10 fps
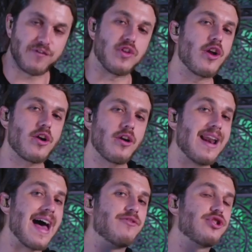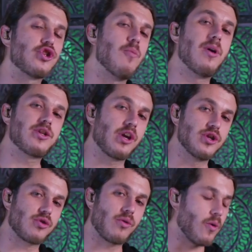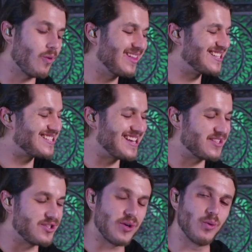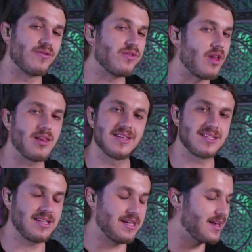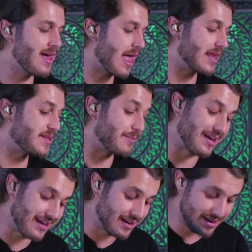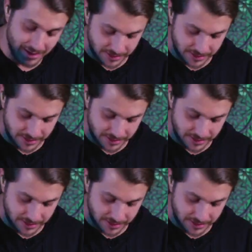flutter and have so much control. It stays in tune flawlessly, and to me,